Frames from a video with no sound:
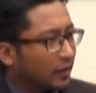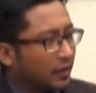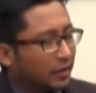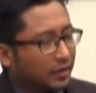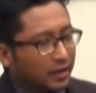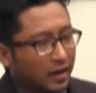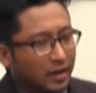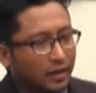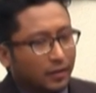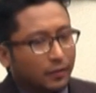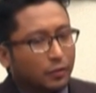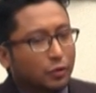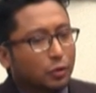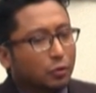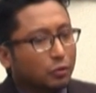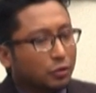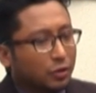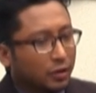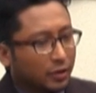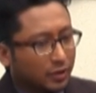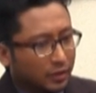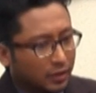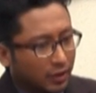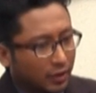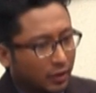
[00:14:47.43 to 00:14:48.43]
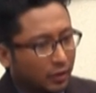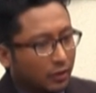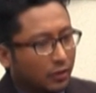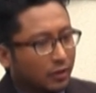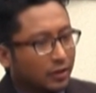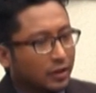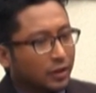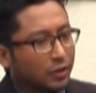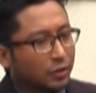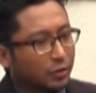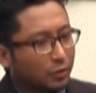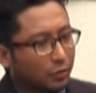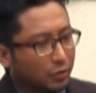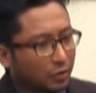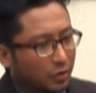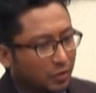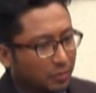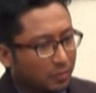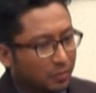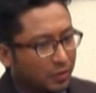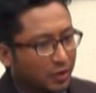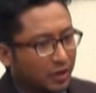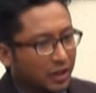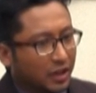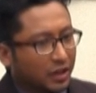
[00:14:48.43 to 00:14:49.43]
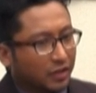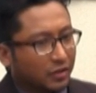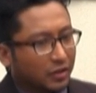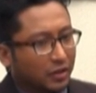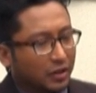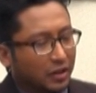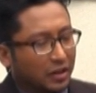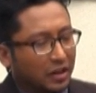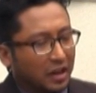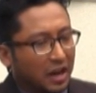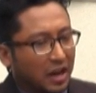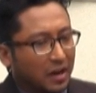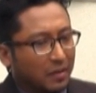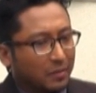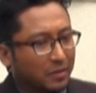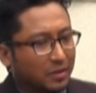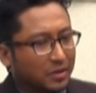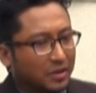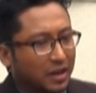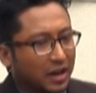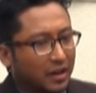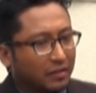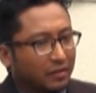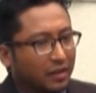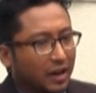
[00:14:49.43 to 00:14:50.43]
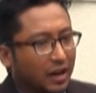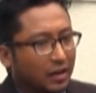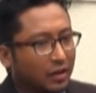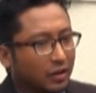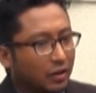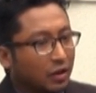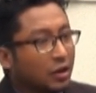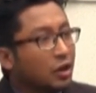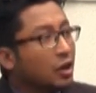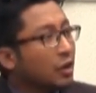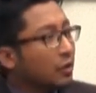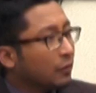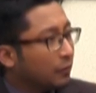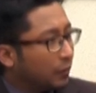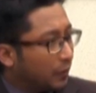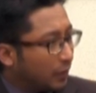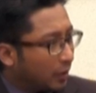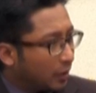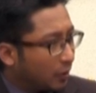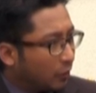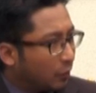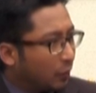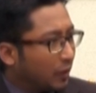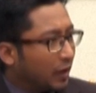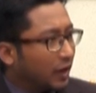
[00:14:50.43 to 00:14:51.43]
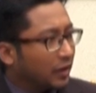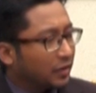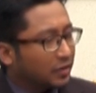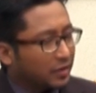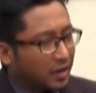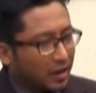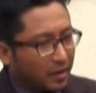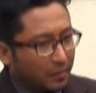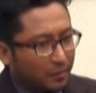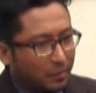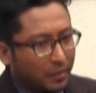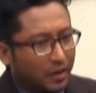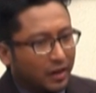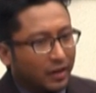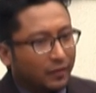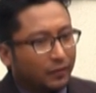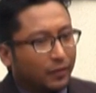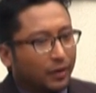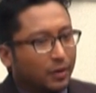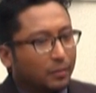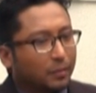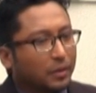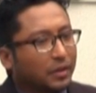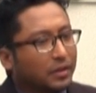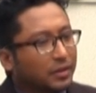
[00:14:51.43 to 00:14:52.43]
This kind of social security, social protection, and beside that, fair wage and benefit.